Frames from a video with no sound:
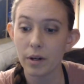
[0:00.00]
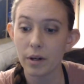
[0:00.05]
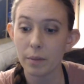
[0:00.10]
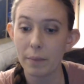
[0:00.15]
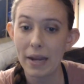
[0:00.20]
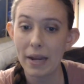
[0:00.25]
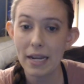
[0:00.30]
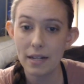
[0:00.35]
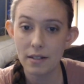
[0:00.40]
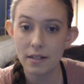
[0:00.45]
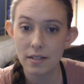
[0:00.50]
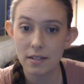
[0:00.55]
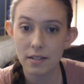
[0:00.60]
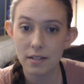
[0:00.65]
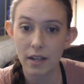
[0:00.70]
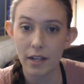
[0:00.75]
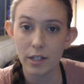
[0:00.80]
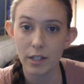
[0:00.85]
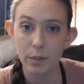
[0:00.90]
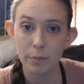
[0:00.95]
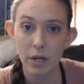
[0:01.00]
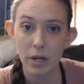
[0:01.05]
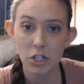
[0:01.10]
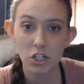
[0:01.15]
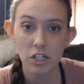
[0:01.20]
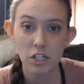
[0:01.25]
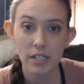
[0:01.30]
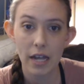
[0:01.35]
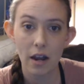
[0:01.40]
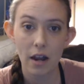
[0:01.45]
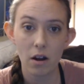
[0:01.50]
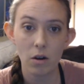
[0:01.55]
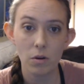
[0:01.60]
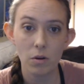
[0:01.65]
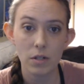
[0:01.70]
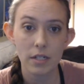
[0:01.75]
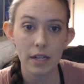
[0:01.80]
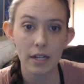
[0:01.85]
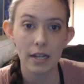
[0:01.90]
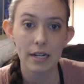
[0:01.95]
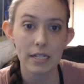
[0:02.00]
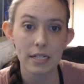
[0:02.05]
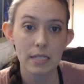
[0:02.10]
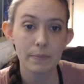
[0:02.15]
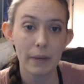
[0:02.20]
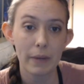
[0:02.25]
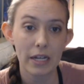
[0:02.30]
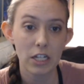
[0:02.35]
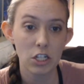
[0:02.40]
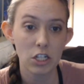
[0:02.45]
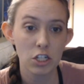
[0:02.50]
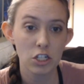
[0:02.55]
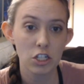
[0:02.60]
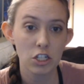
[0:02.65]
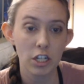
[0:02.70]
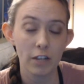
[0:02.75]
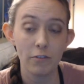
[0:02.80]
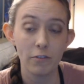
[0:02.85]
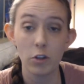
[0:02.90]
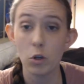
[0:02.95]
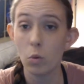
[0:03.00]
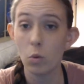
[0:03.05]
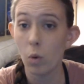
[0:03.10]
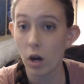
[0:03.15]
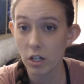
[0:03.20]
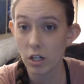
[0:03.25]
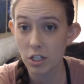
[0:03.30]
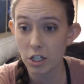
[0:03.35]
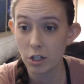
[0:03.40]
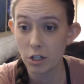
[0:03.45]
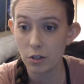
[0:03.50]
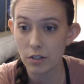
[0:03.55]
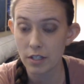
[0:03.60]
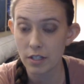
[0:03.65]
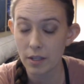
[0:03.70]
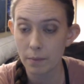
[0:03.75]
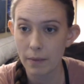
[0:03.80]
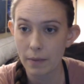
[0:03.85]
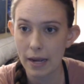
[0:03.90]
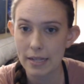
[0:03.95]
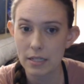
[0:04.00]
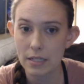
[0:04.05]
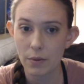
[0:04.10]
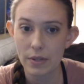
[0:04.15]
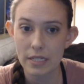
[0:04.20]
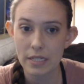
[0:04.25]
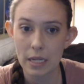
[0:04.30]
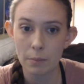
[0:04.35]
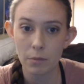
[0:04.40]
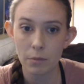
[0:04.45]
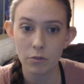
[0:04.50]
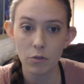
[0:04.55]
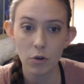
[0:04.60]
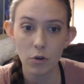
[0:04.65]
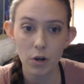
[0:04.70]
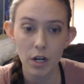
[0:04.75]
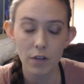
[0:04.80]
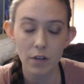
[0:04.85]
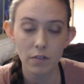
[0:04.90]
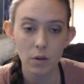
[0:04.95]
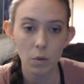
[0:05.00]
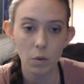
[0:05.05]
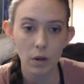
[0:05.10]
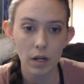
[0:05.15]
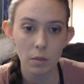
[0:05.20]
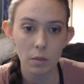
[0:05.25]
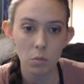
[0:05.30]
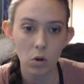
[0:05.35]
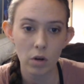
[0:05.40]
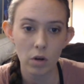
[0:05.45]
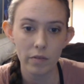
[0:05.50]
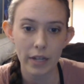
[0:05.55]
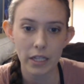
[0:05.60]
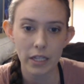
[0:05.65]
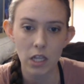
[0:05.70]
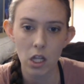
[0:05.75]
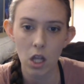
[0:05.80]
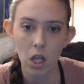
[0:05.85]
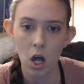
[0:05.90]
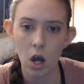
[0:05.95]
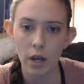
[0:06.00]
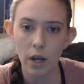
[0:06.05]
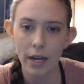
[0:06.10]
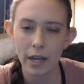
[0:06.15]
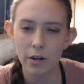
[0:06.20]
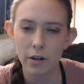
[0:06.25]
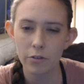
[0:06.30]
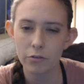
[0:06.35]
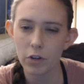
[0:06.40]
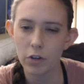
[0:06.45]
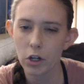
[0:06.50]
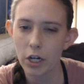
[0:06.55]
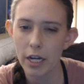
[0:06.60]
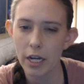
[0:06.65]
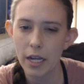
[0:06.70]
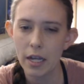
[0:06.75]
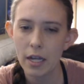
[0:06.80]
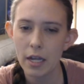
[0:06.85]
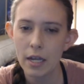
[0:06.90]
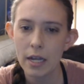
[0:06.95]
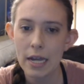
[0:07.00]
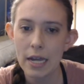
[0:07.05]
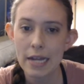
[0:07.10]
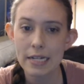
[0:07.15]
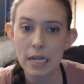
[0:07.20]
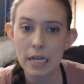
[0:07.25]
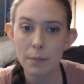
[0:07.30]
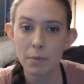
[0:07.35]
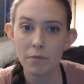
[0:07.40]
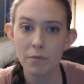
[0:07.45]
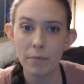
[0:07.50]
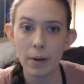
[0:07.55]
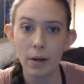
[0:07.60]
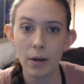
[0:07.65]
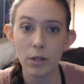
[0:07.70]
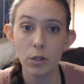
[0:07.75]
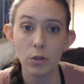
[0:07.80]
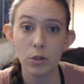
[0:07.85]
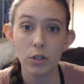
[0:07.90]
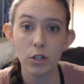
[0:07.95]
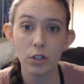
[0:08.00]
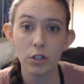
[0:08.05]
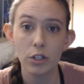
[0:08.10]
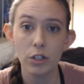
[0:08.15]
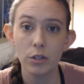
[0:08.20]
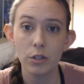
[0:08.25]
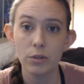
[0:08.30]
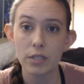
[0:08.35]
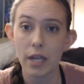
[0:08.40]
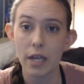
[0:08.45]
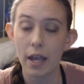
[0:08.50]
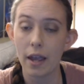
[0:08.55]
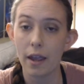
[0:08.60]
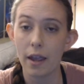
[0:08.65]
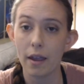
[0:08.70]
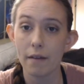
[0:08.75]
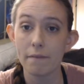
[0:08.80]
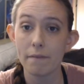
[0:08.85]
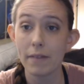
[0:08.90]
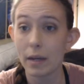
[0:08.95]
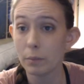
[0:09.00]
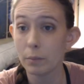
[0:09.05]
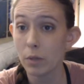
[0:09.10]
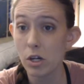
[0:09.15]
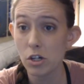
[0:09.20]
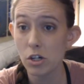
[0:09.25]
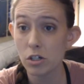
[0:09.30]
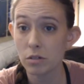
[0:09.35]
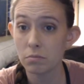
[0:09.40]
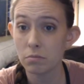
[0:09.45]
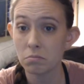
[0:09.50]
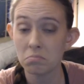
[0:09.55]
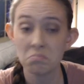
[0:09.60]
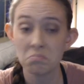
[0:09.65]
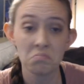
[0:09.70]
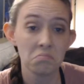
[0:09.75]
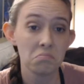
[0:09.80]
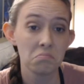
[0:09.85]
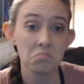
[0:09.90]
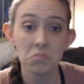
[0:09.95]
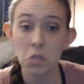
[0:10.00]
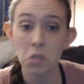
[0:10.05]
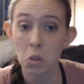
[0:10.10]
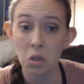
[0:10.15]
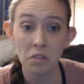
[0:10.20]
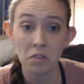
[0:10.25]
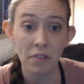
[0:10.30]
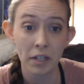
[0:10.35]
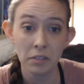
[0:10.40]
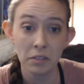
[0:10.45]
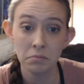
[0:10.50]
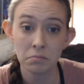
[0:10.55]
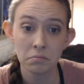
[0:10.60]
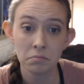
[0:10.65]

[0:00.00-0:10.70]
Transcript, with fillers: paints and your brushes out and a sponge if you want to use them. As I was saying before, if you wanted more of like the long kind of furry type of bear, you could use a fan brush. Totally fine.